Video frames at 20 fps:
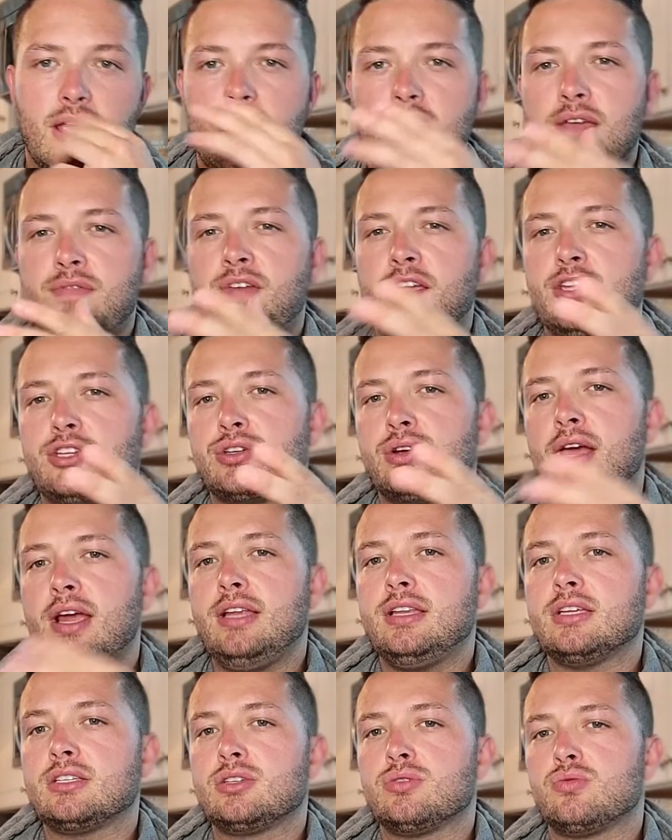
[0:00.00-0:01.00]
If a trade
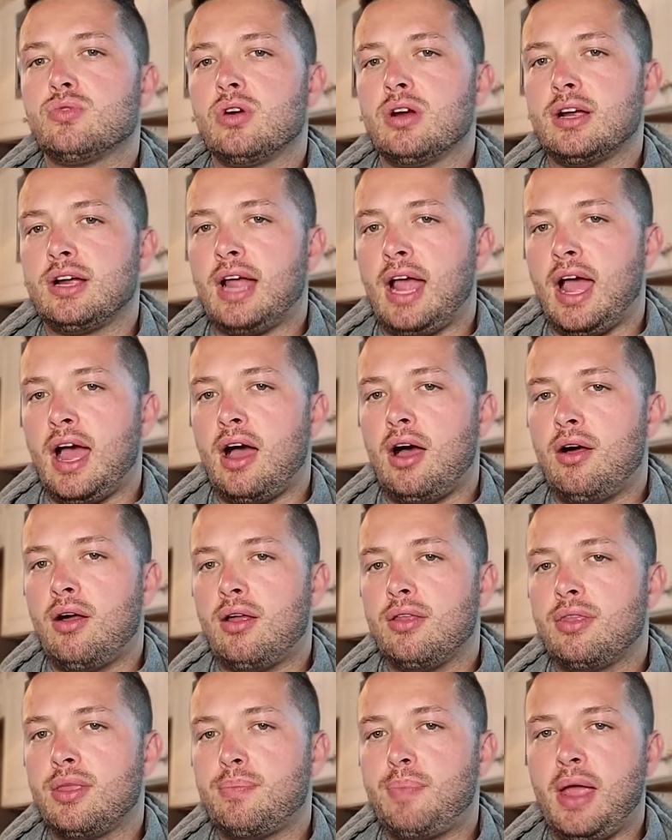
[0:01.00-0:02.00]
doesn't work
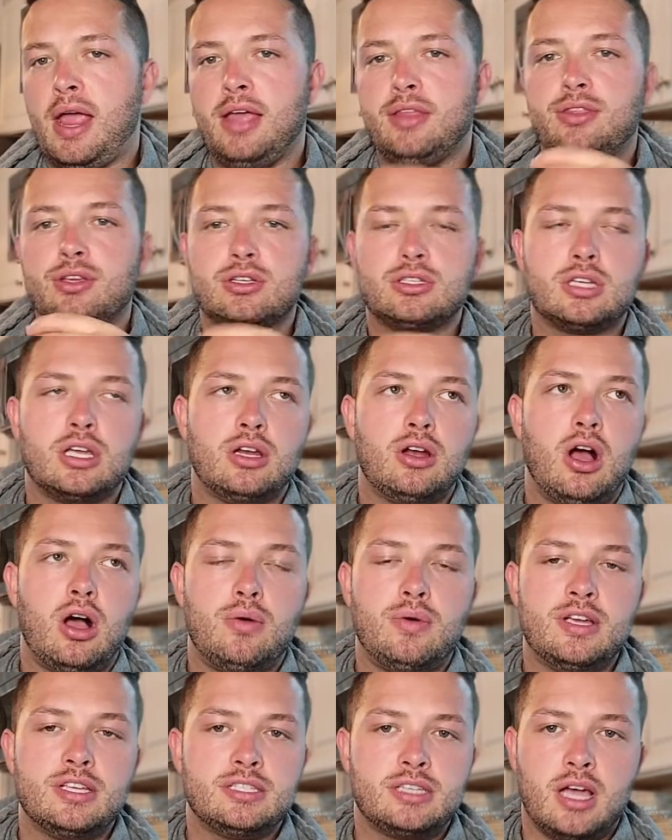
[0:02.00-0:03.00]
out, the Panthers could
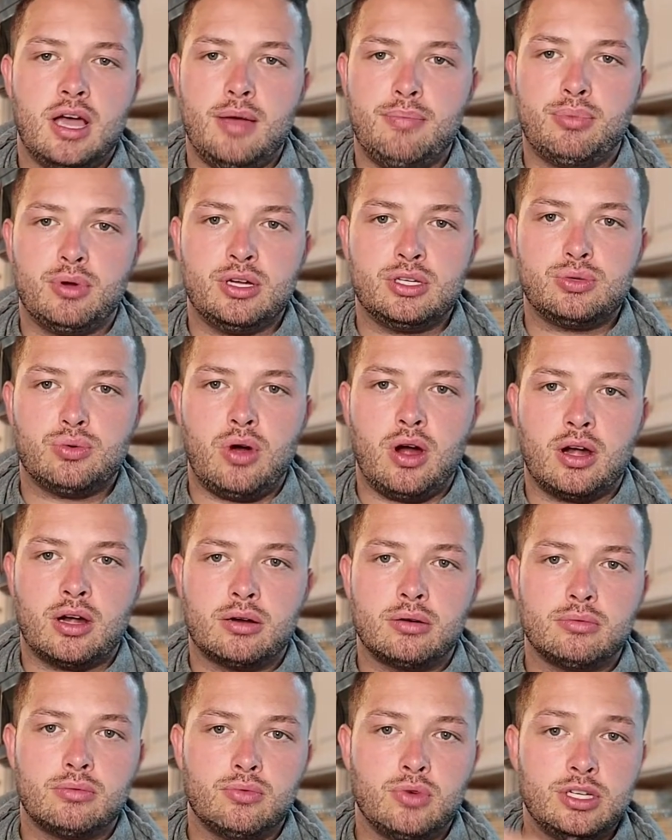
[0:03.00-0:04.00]
always cut
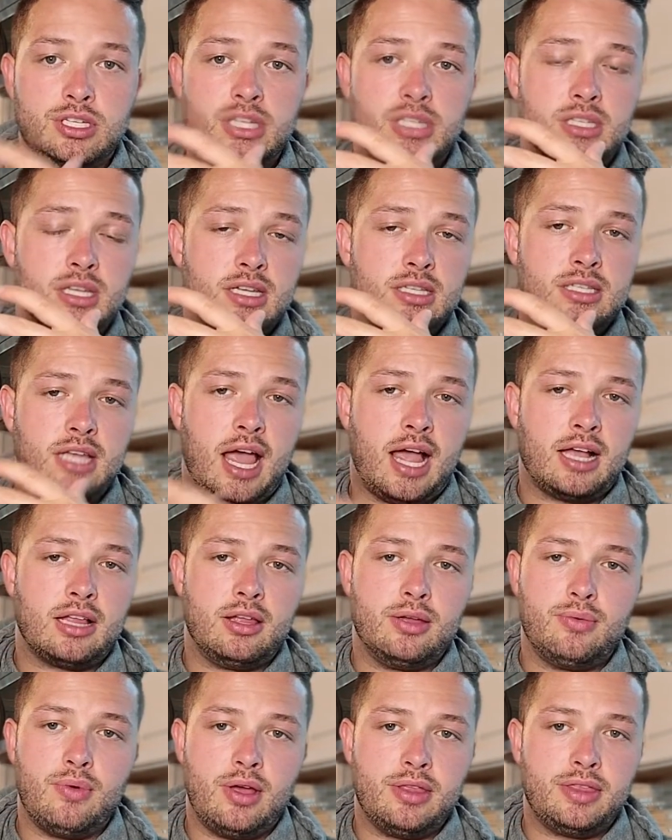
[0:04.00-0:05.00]
Bridgewater, which is exactly
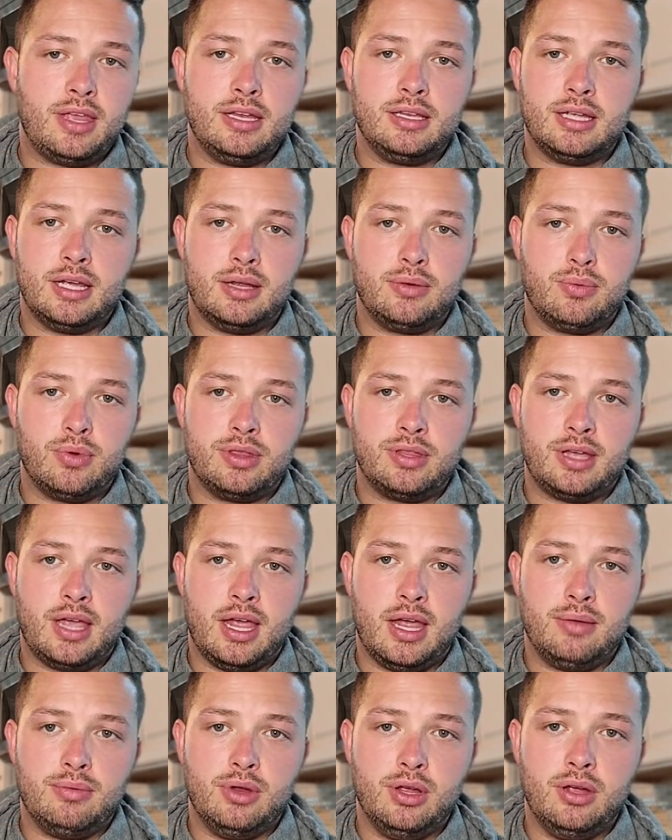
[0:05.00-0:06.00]
what they did with
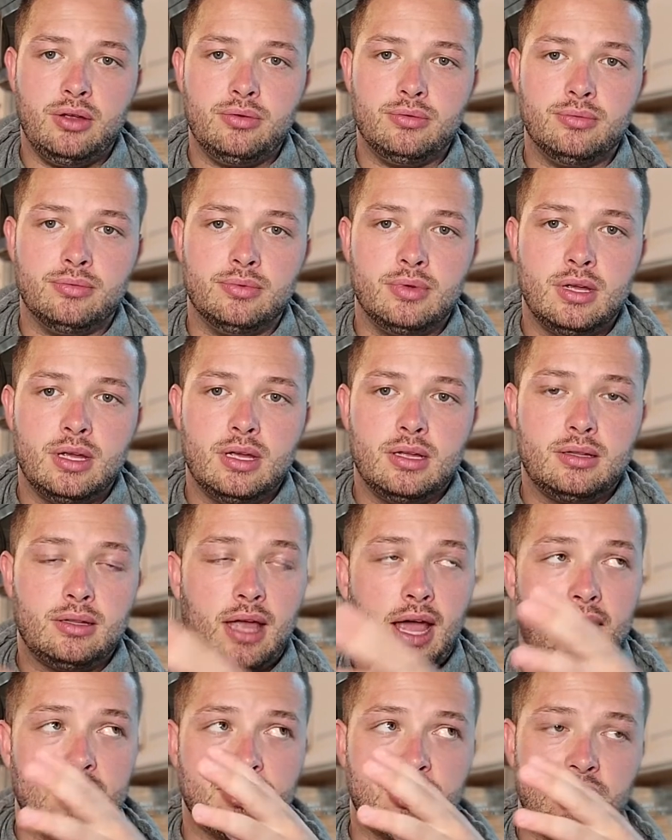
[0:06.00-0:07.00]
Cam Newton
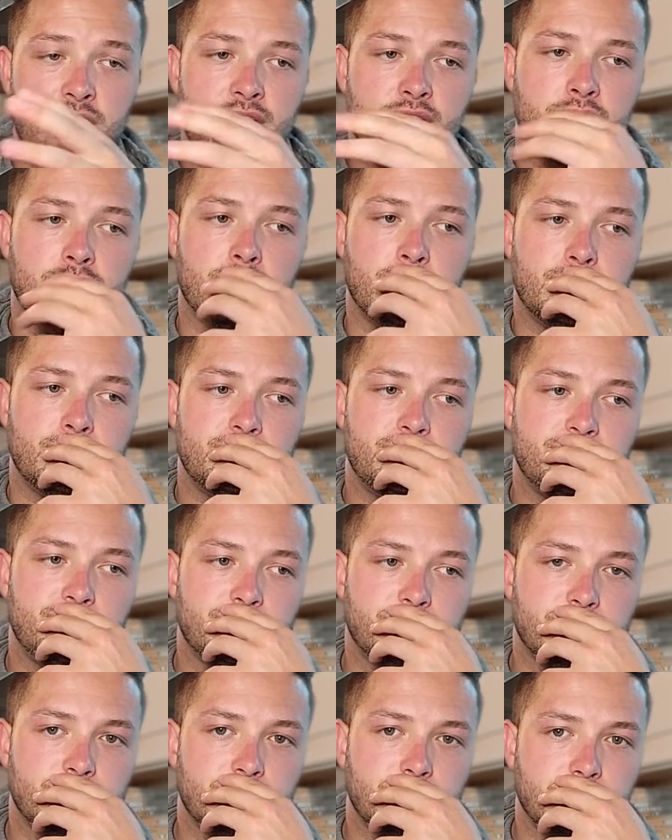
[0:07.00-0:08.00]
last year.
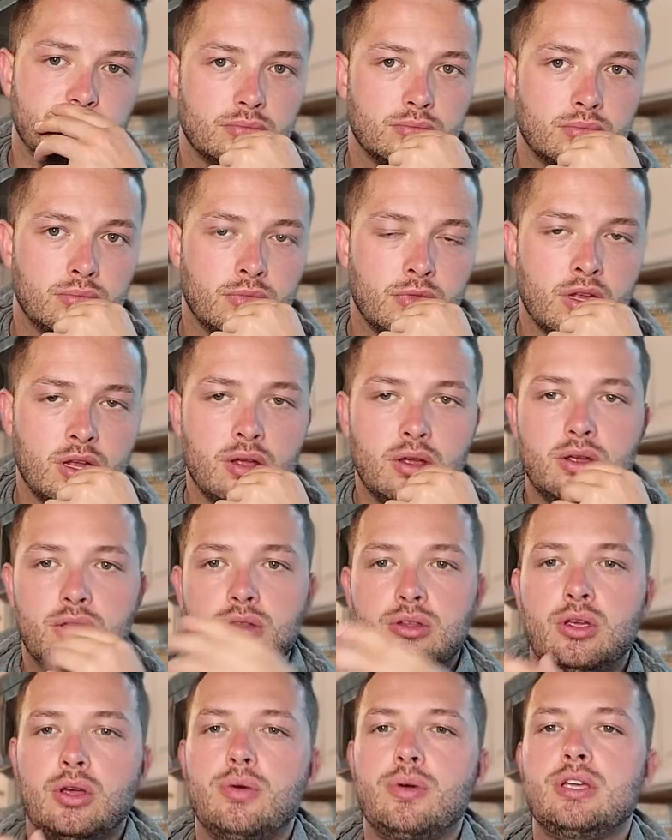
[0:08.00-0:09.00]

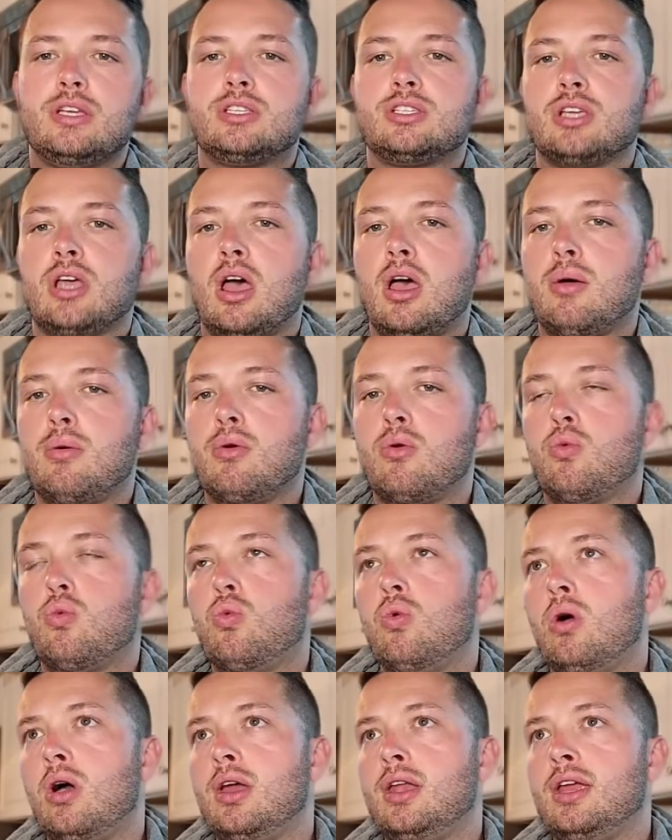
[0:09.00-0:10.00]
Doing so
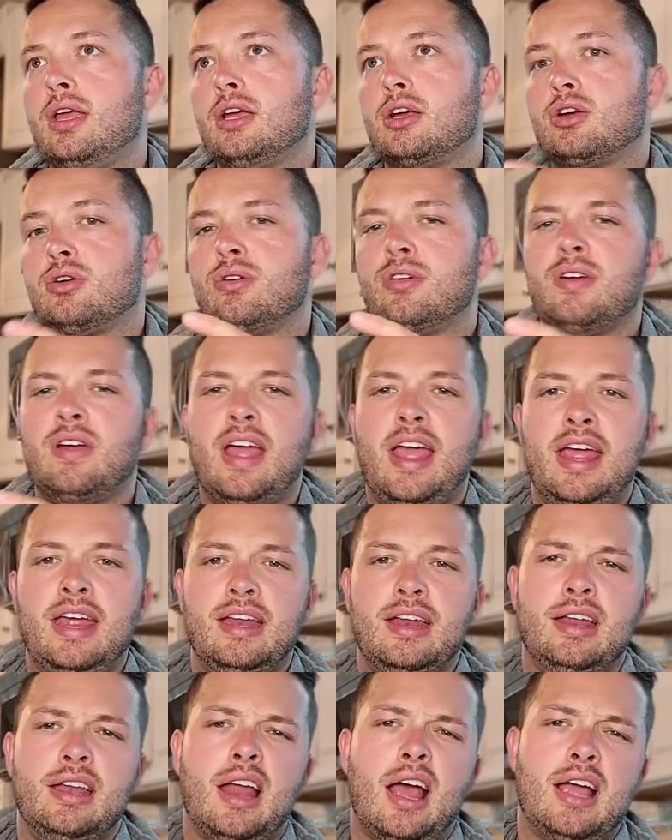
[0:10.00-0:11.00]
wouldn't
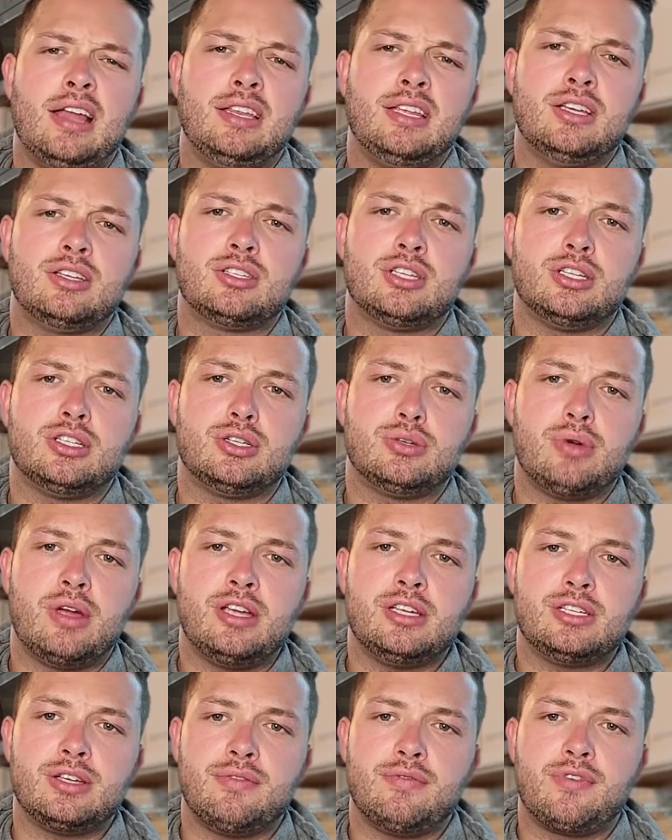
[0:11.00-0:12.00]
create an ideal
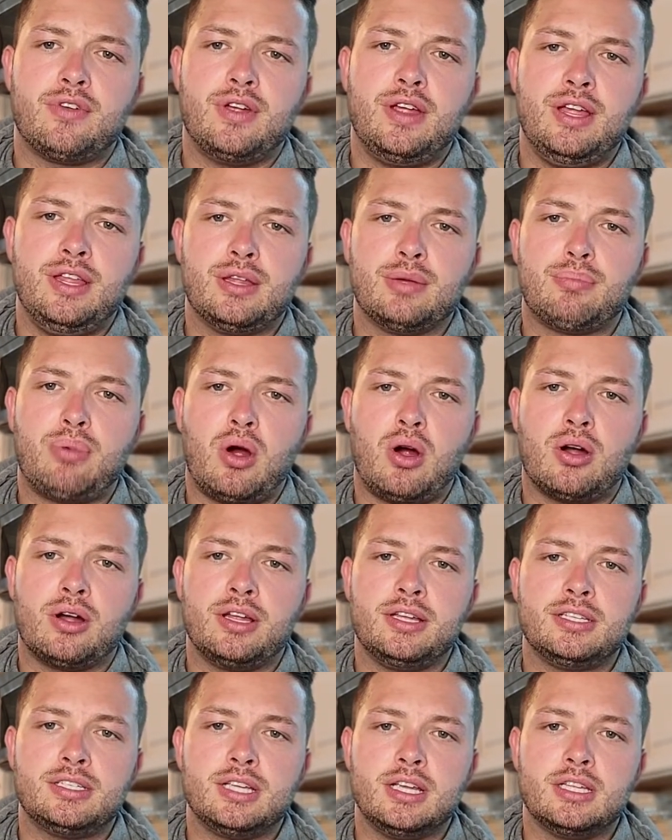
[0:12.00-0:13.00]
situation for either
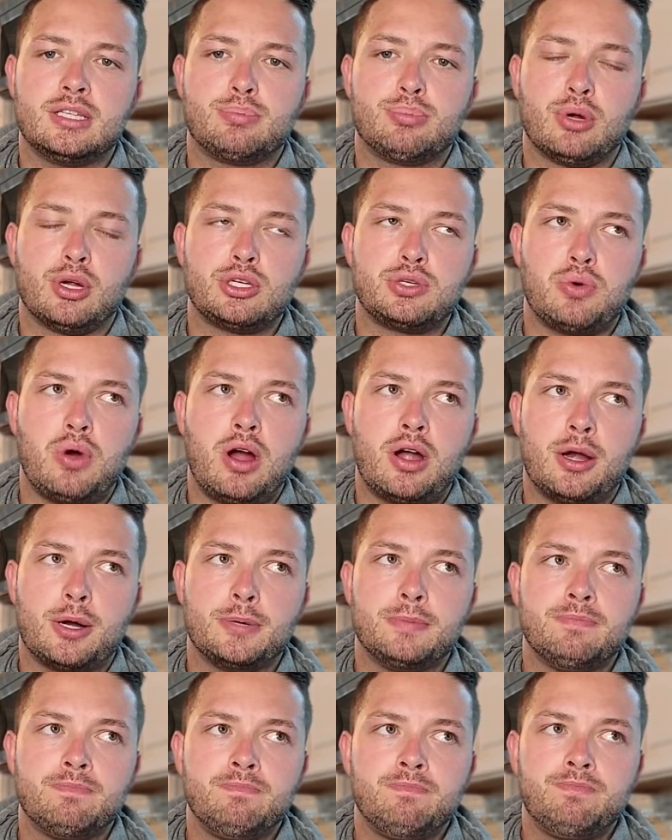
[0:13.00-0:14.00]
party, since
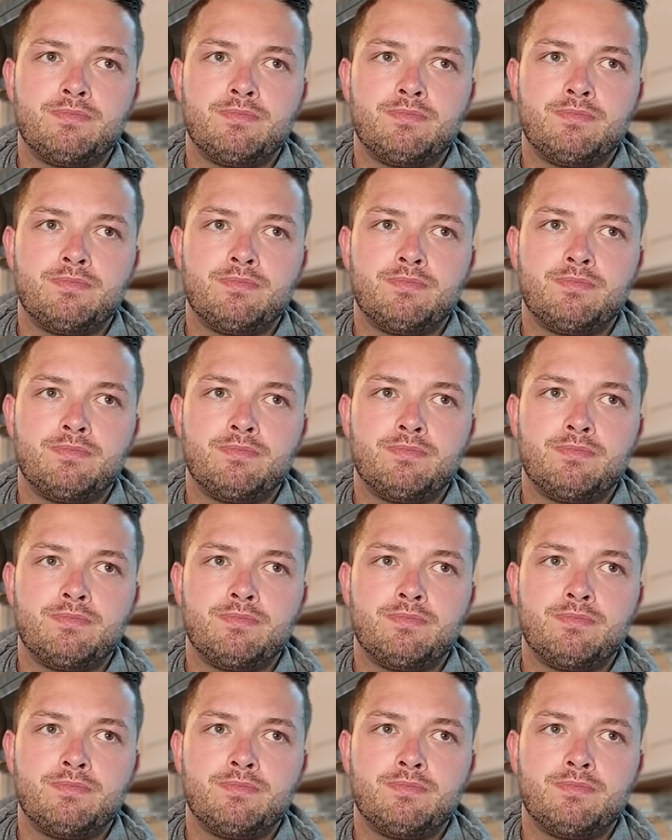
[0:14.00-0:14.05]
Bridgewater